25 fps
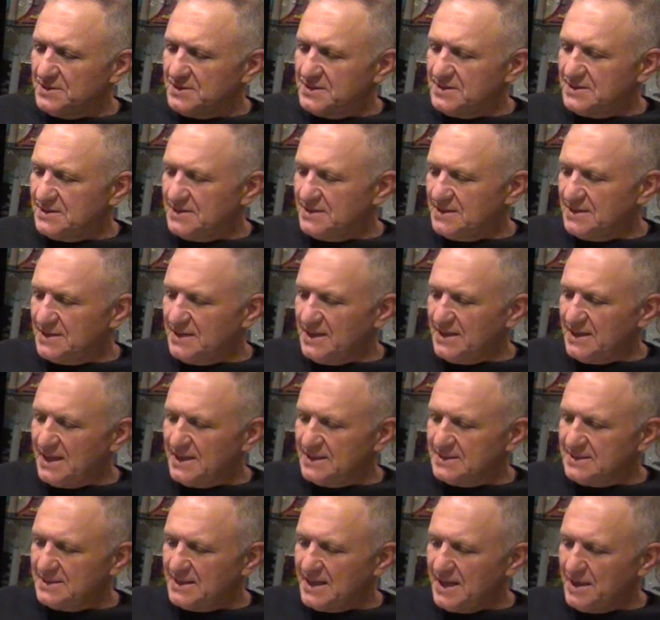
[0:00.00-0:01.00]
one's
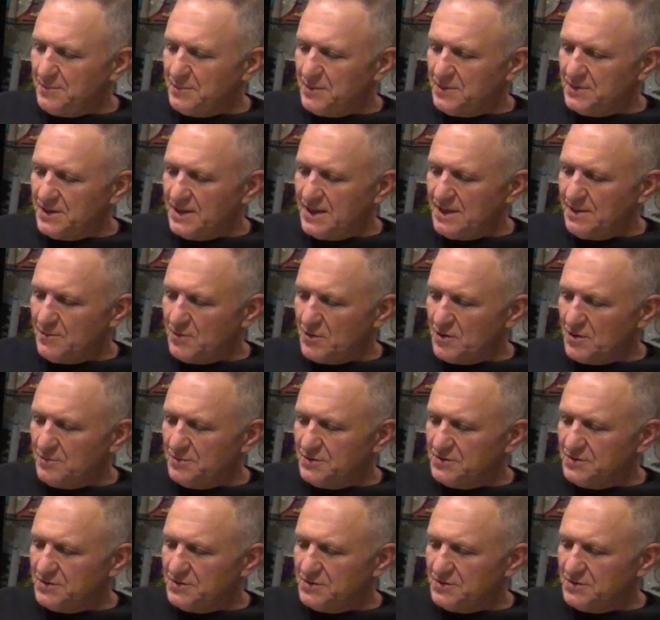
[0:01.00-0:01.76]
not stapled anymore,